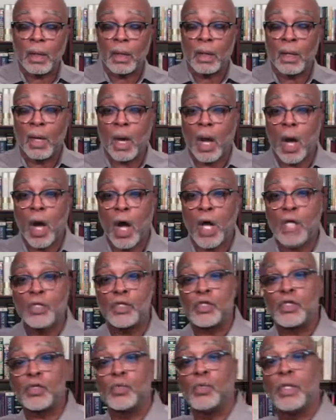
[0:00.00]

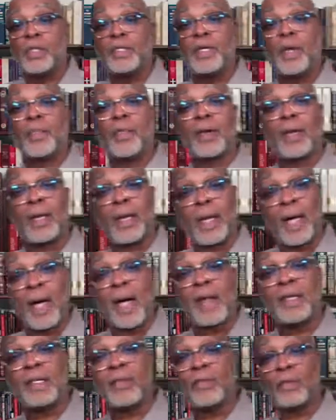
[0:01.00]
onto another
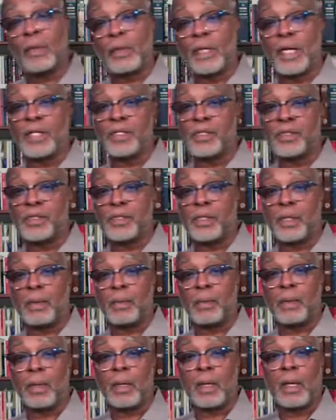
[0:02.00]
kind of relationship.
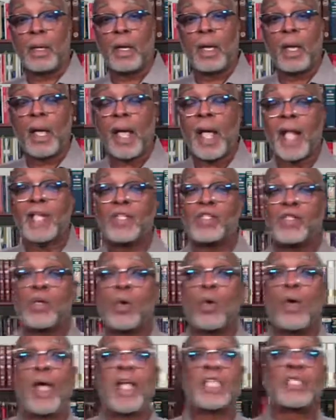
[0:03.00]
And
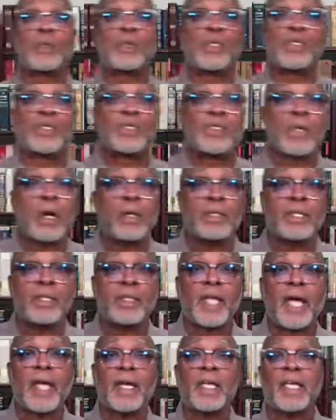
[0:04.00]
so as a result of
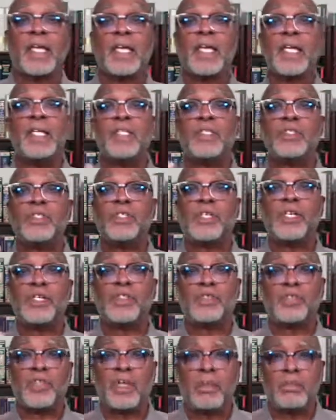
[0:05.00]
that,
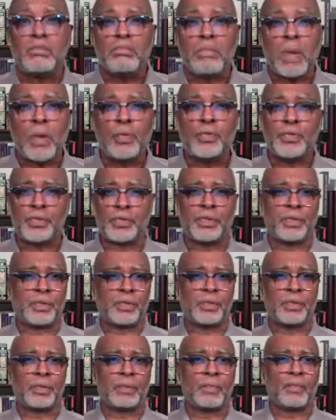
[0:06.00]
intense
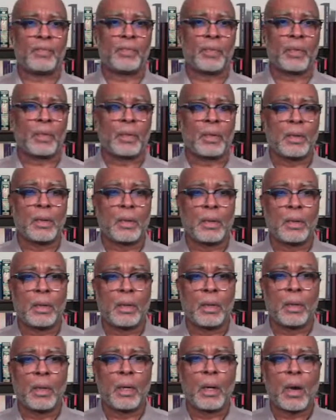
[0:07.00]
emotions
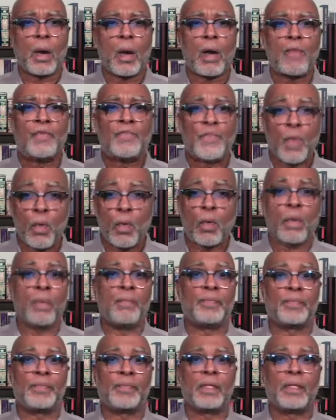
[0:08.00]
are formed.